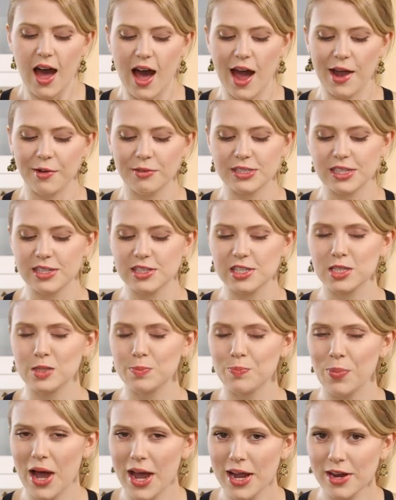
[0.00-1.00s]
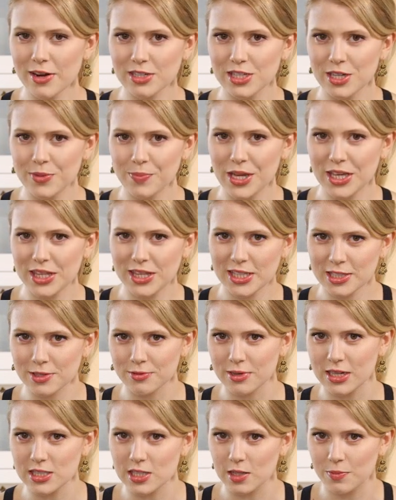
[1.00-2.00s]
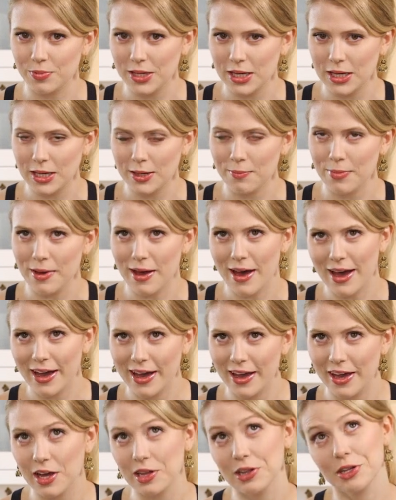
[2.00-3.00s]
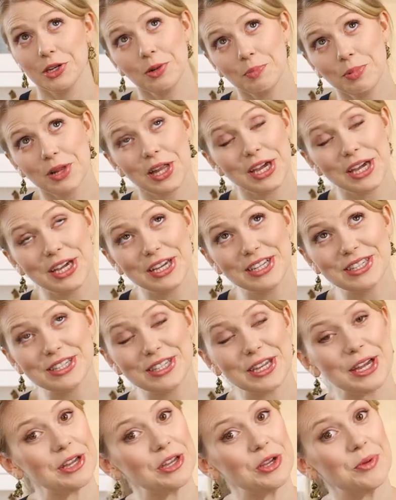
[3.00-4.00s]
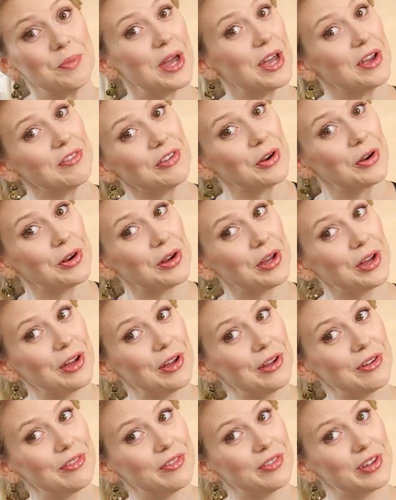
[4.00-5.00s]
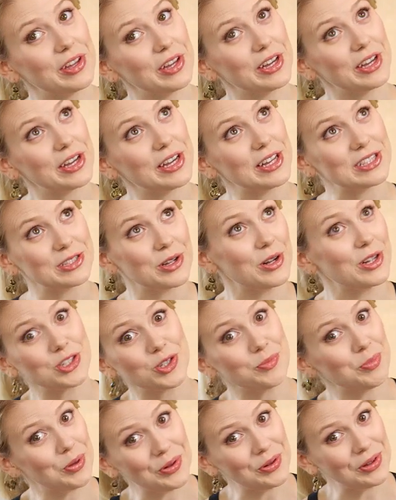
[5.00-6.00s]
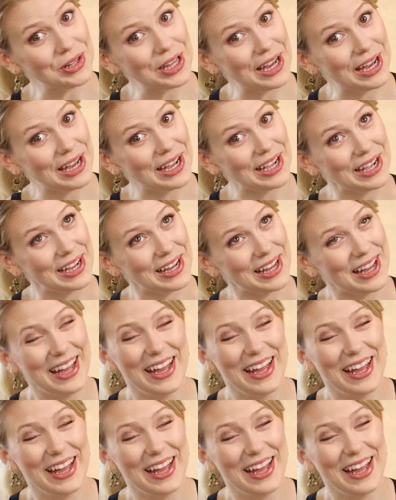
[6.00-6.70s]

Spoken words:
I was inspired to make this recipe by a little place that you may have heard of. It's called Chipotle.